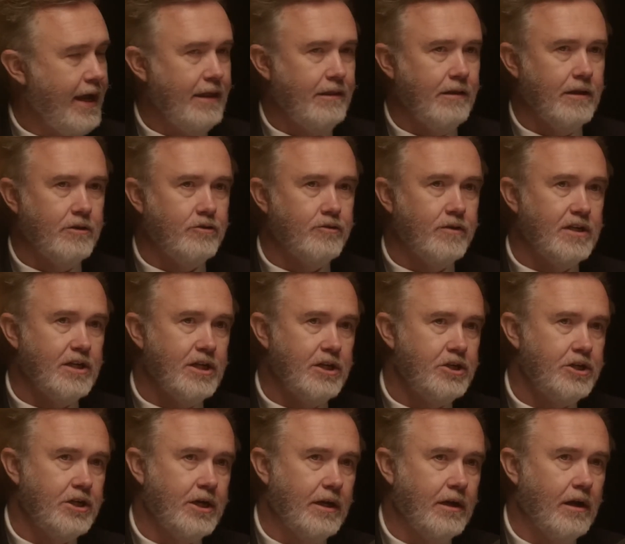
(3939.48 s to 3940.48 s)
and the
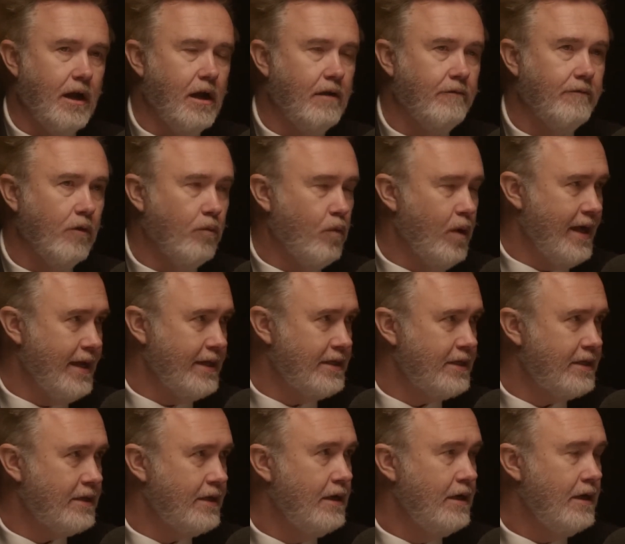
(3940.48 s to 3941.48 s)
tradition of the
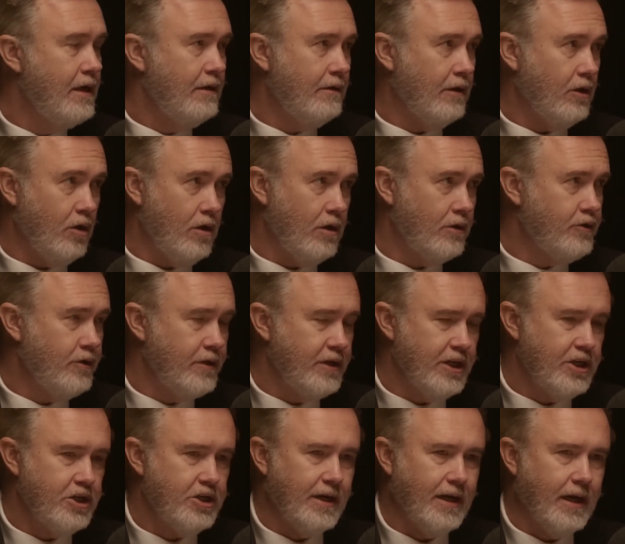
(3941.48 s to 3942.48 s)
West, the long
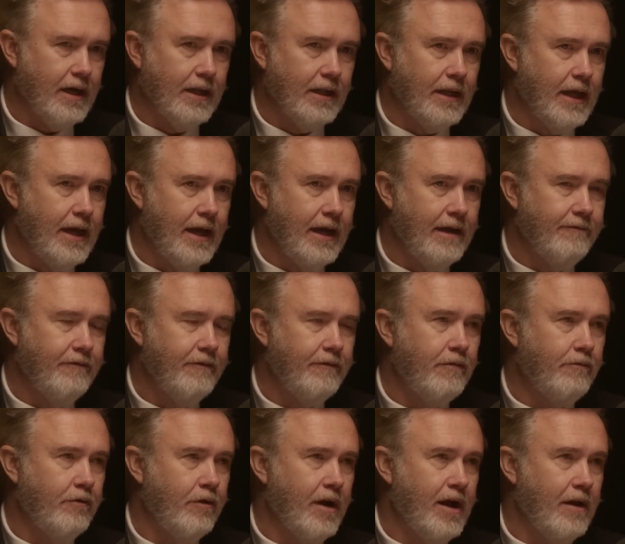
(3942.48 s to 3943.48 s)
tradition, alive
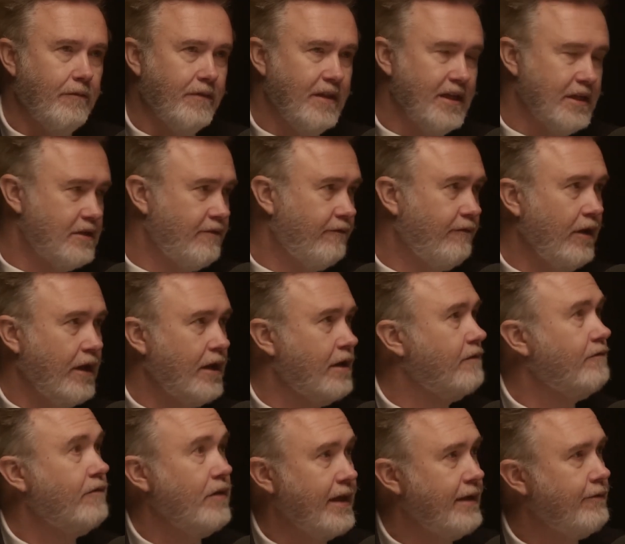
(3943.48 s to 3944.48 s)
throughout this
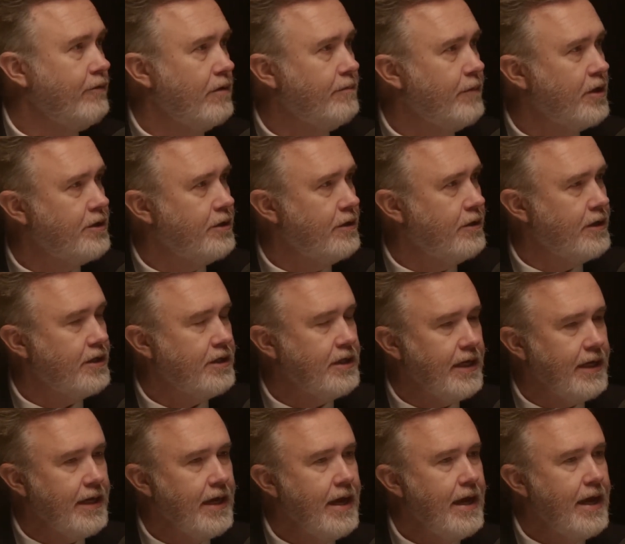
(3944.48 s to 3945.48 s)
flood of liquid
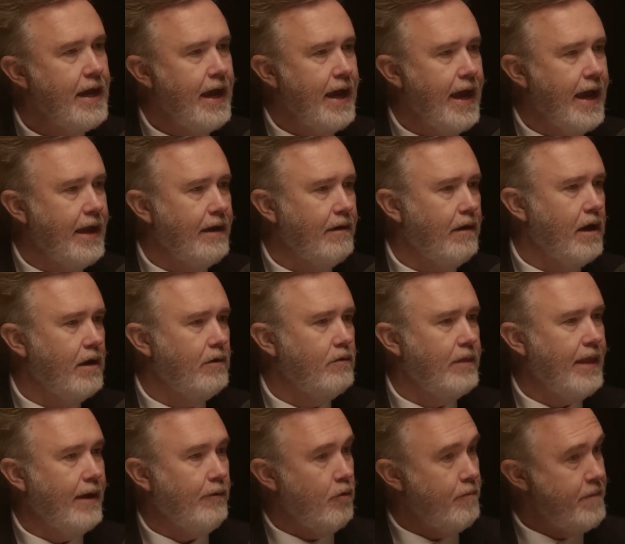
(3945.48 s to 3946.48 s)
modernity. And
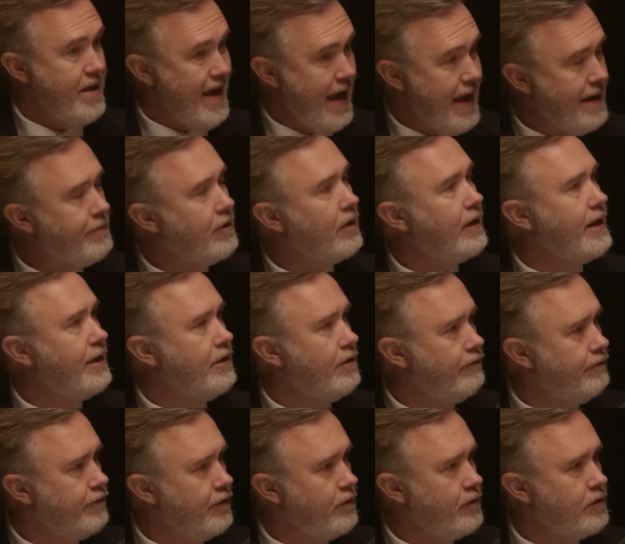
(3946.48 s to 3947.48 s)
that will be able in
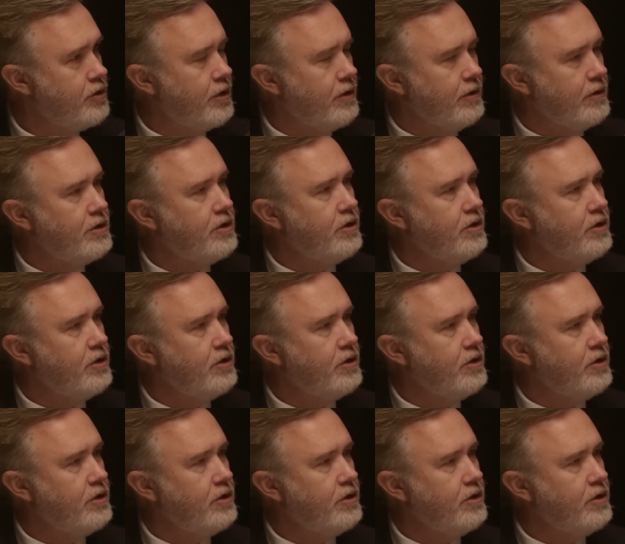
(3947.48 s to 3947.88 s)
the future